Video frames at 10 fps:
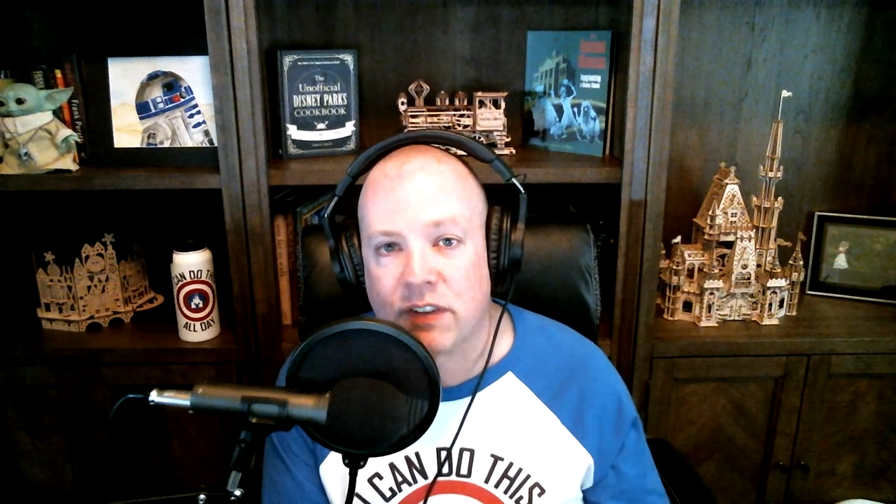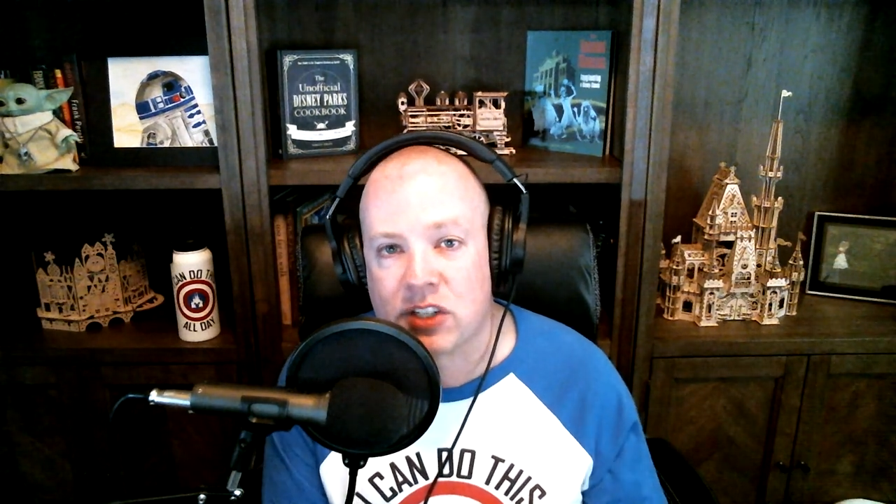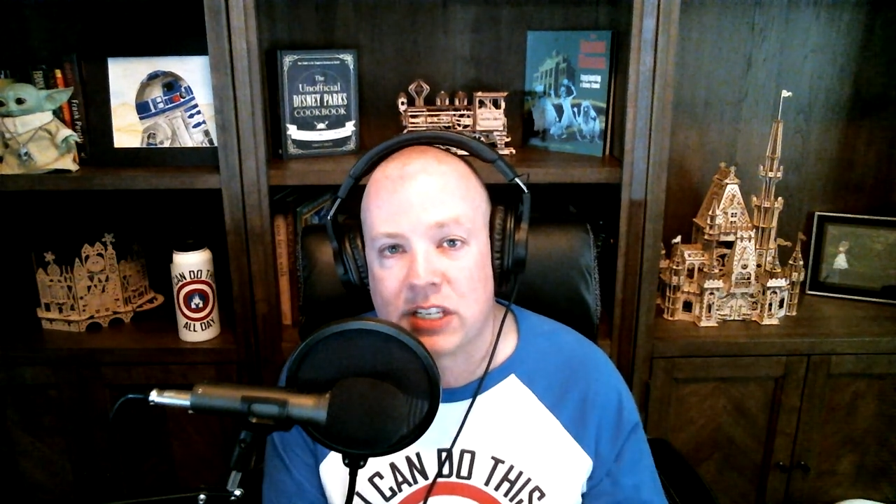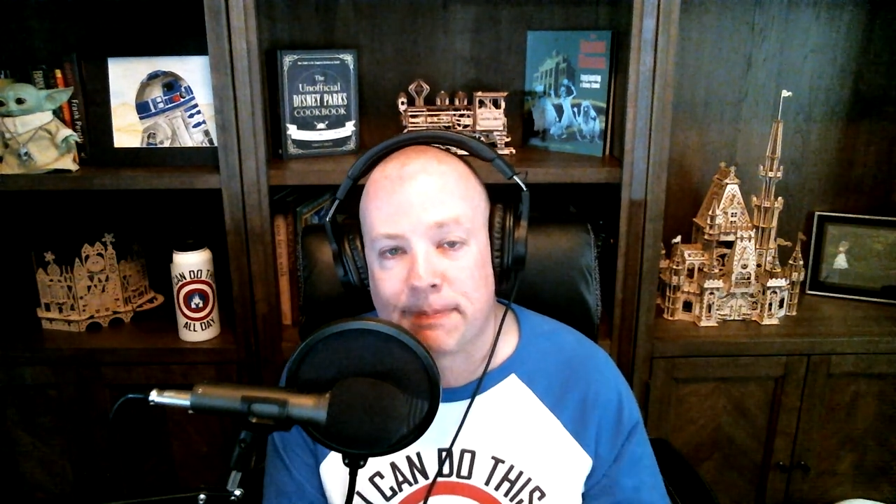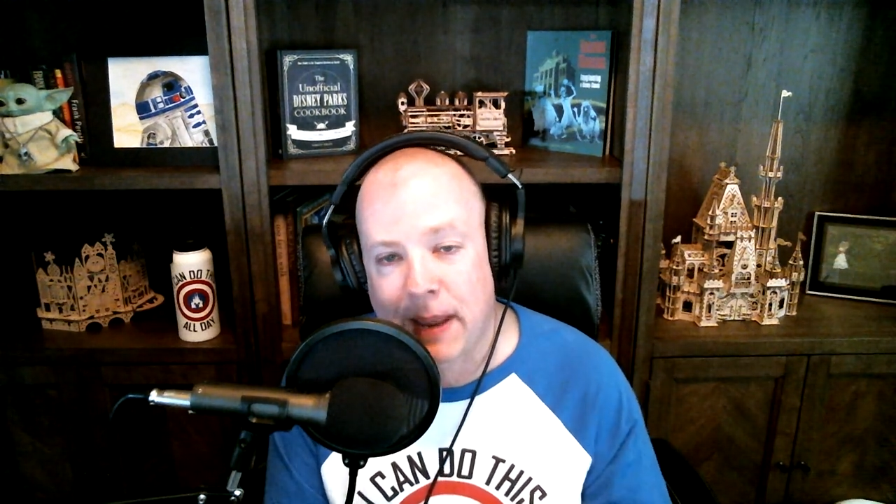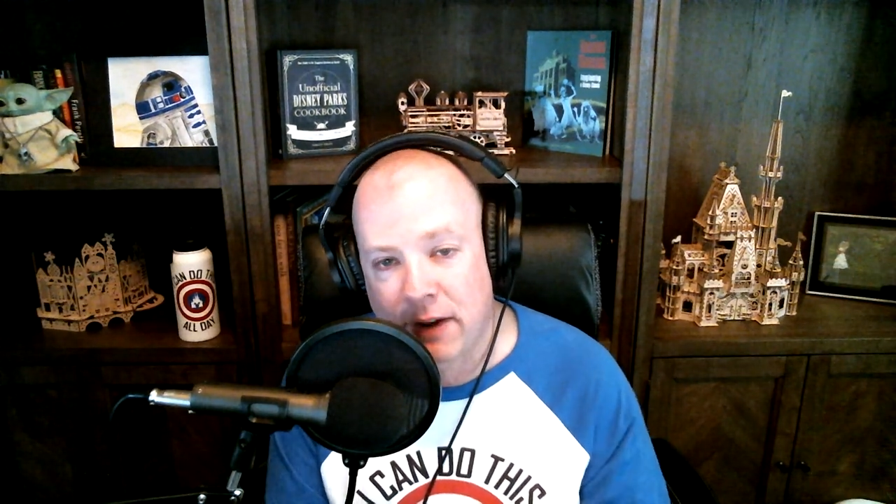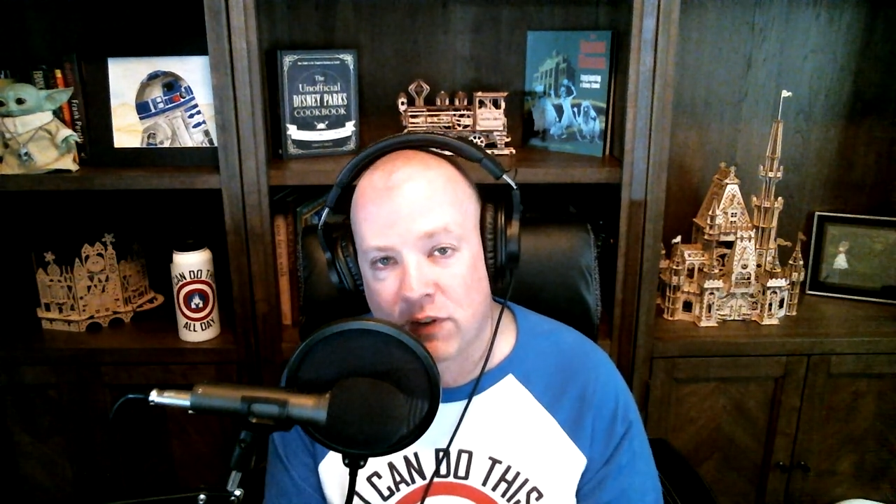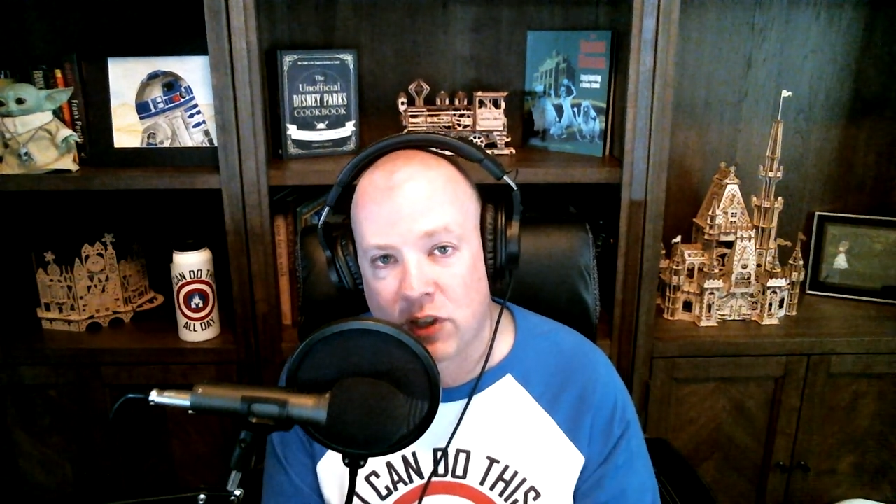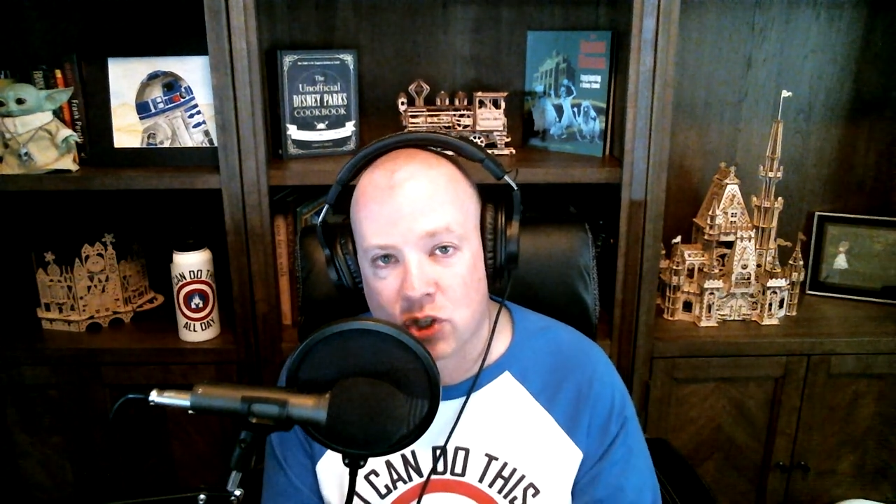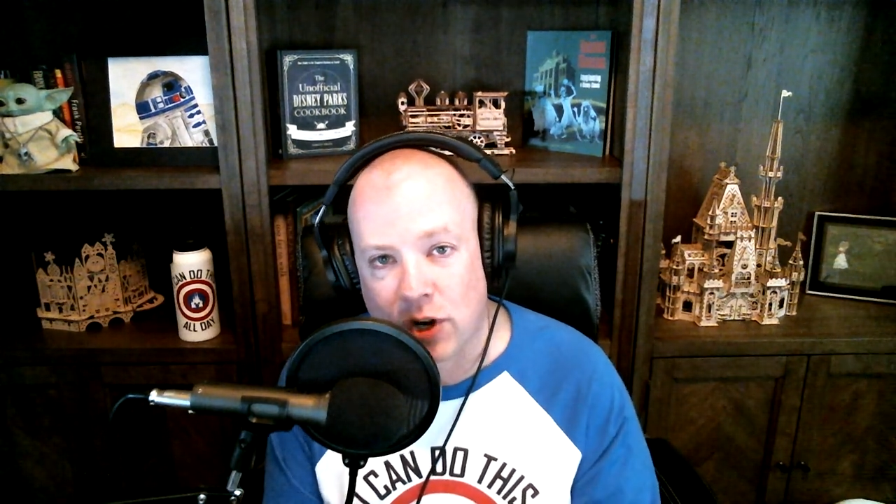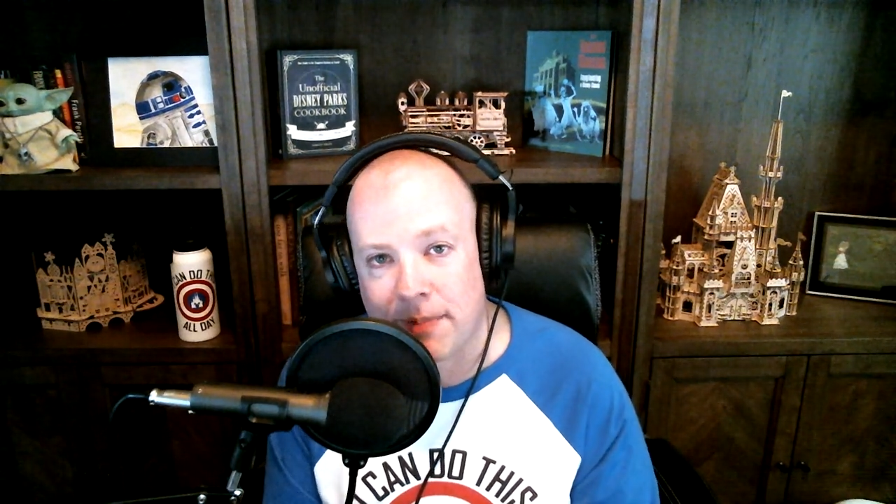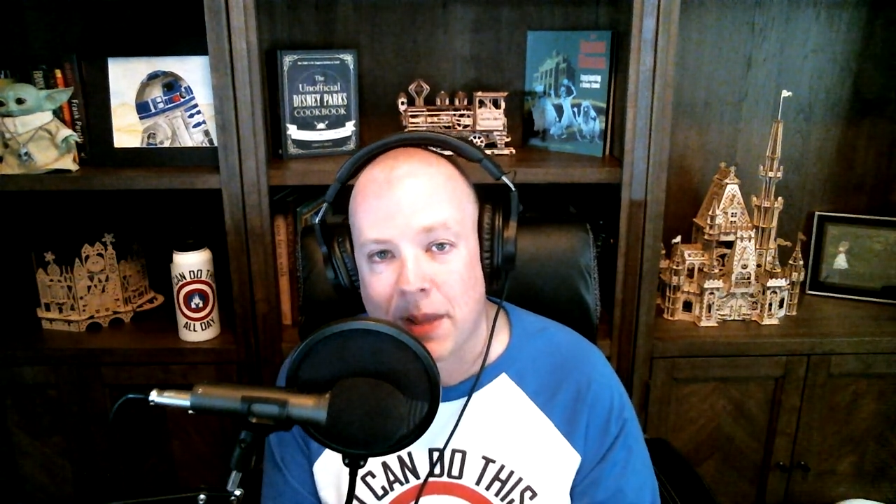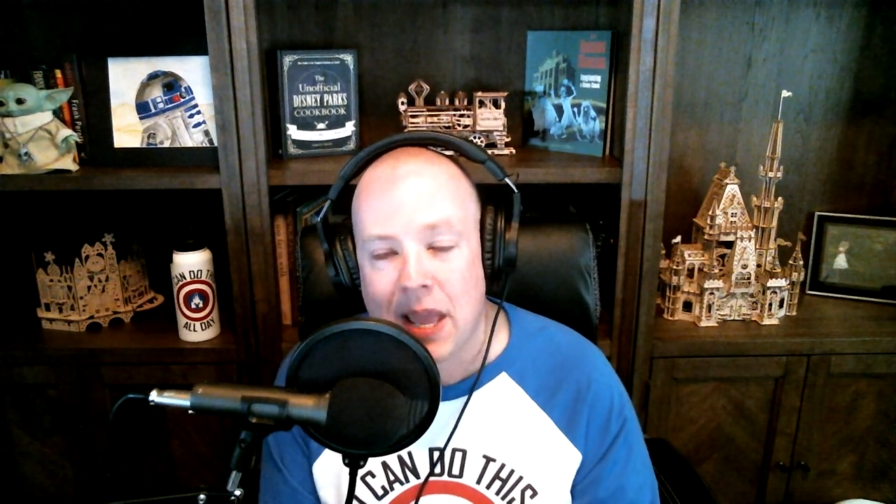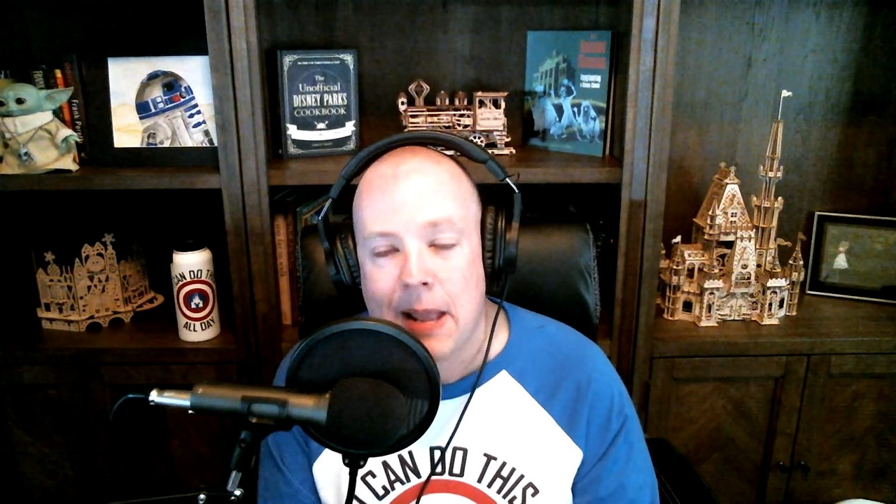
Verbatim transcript: versus paying for the trip